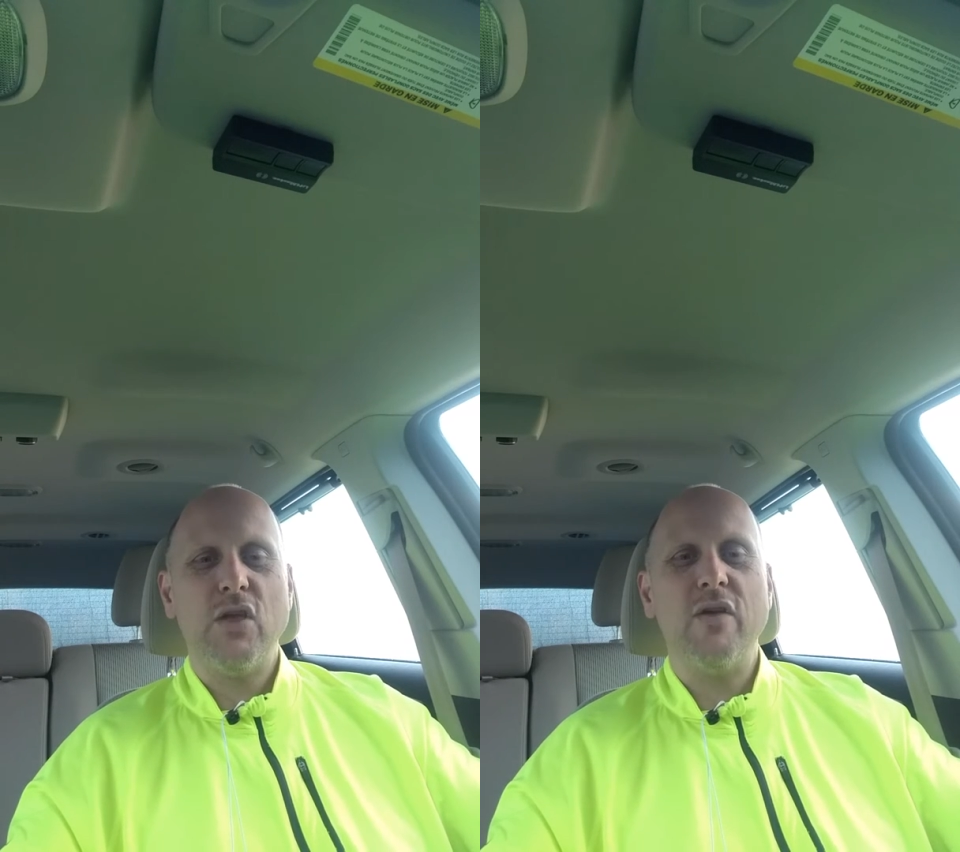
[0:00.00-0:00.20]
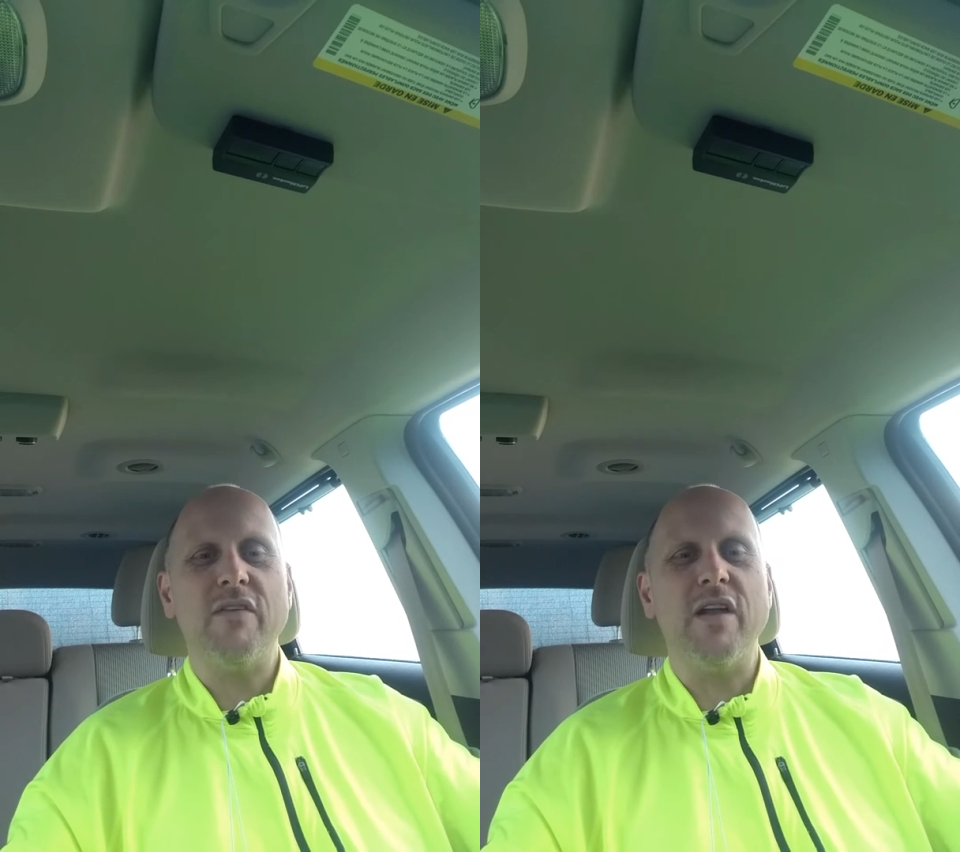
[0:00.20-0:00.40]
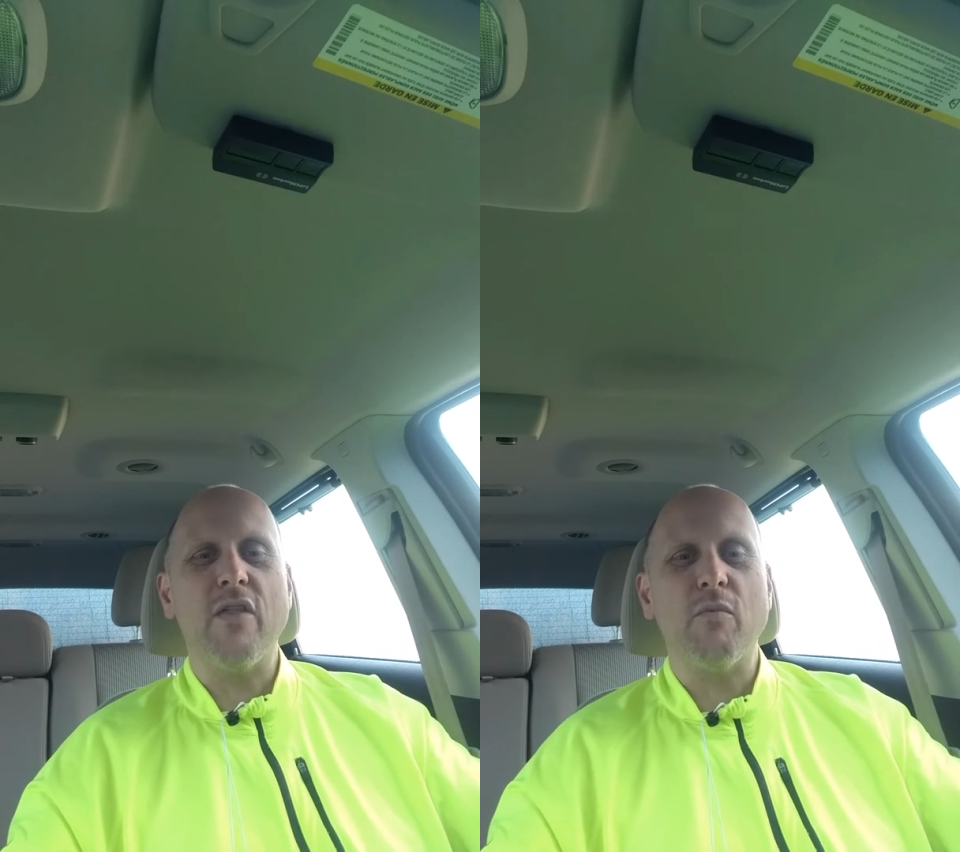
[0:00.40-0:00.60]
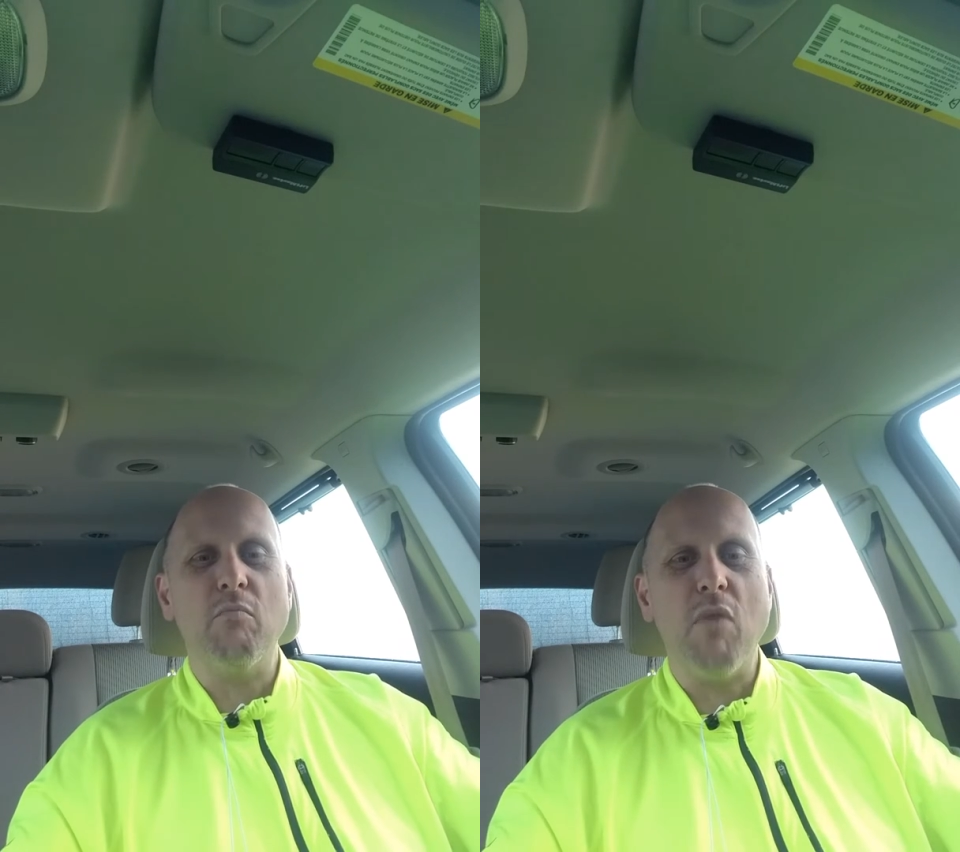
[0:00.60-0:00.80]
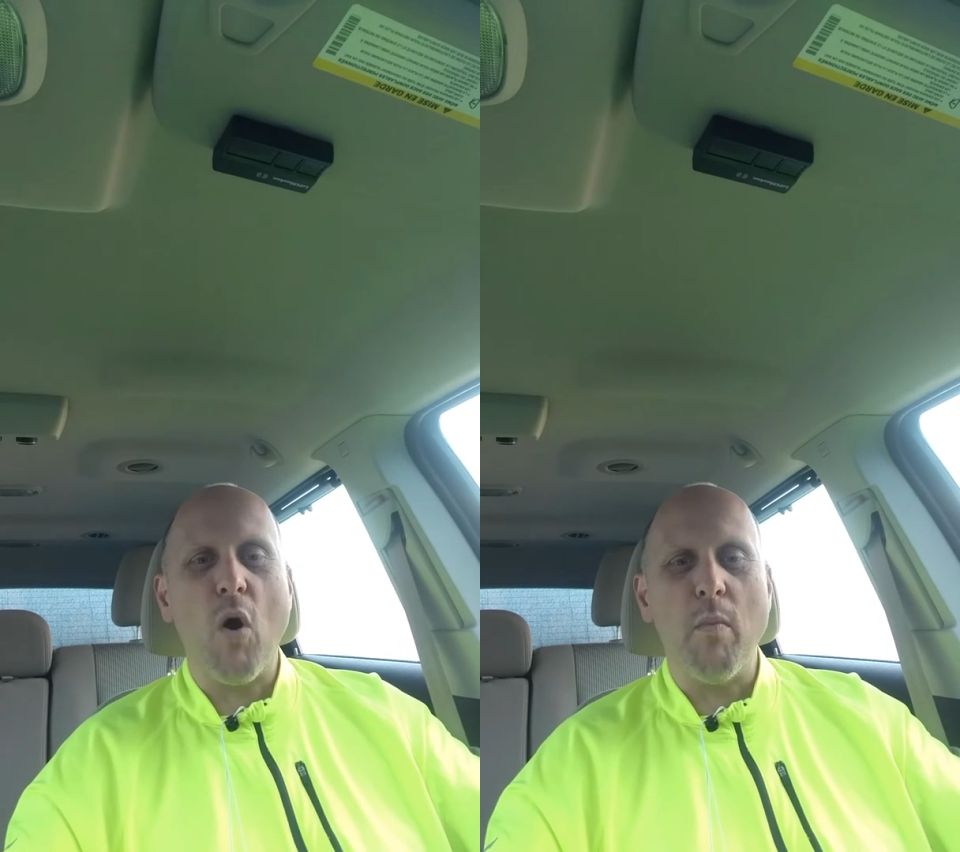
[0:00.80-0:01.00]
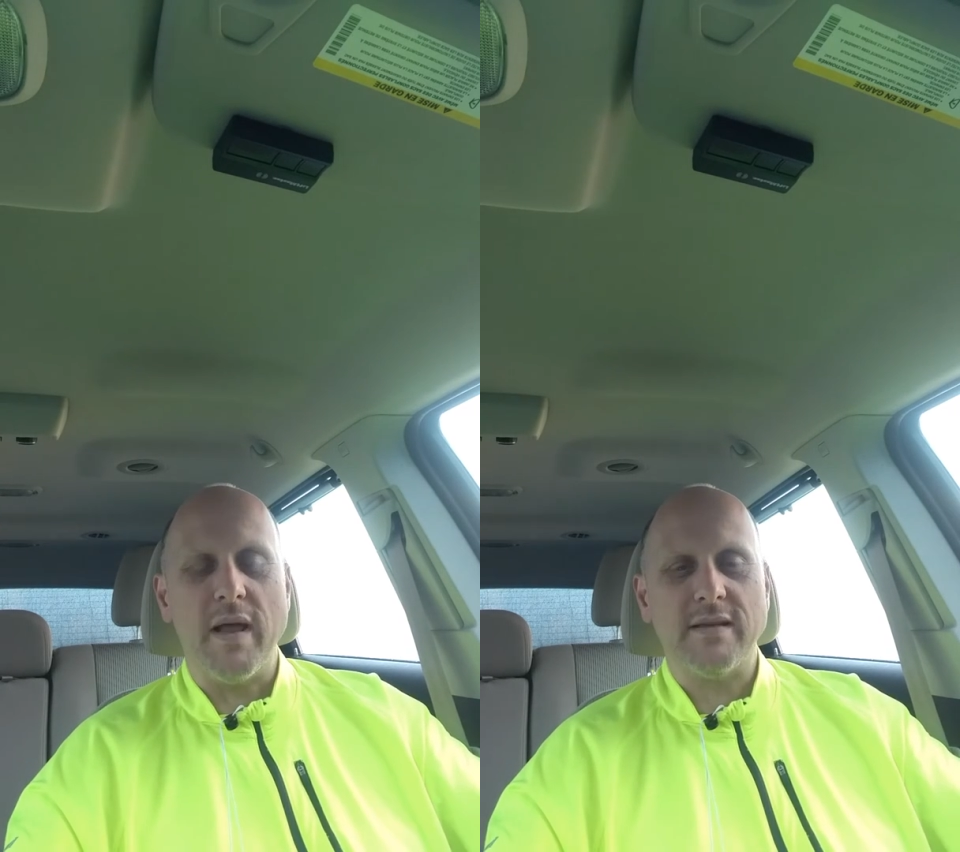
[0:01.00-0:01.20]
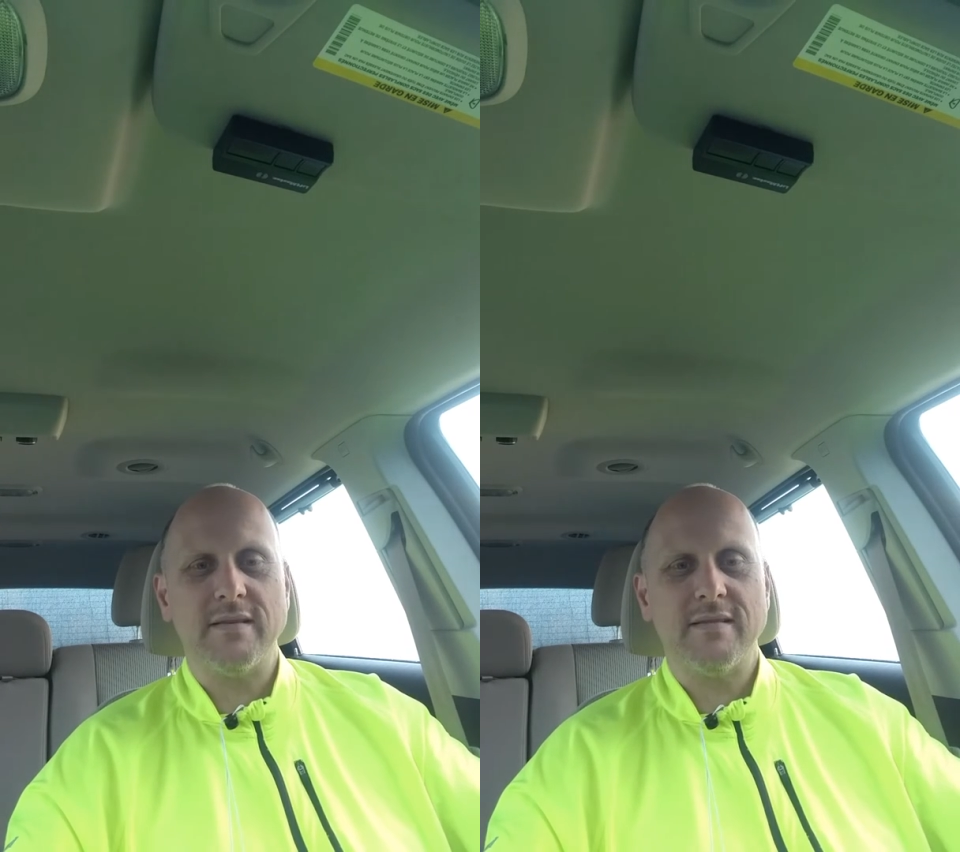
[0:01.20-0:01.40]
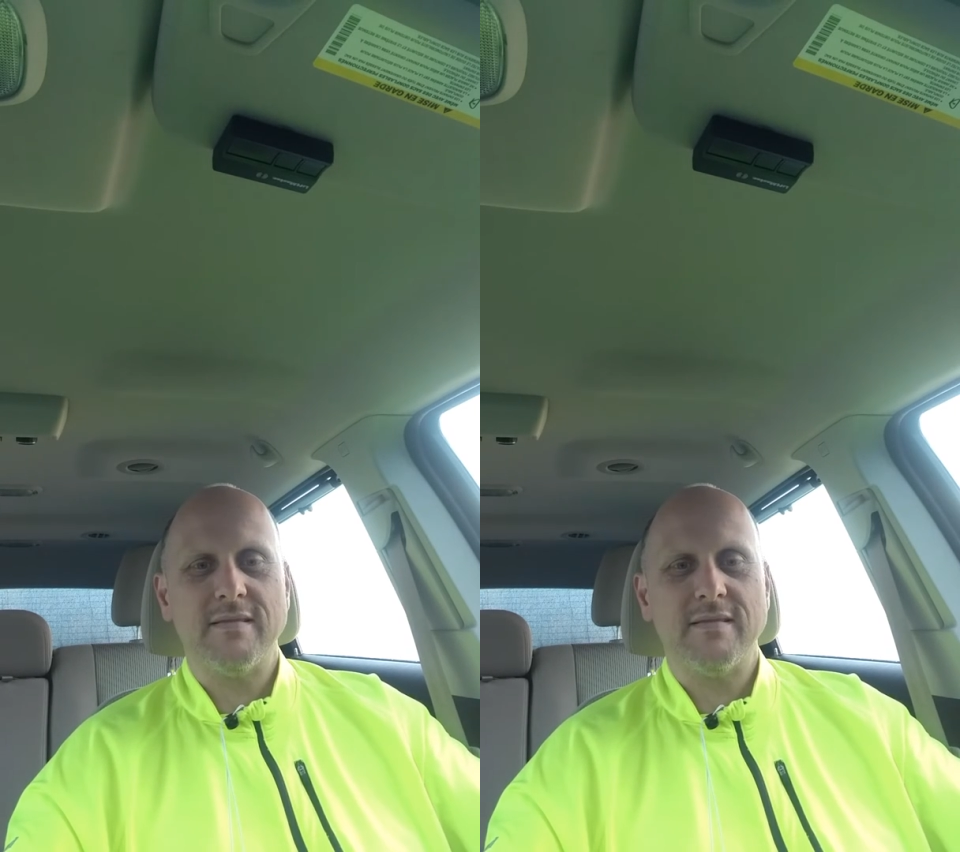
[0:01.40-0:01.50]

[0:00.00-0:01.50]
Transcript: you have another moment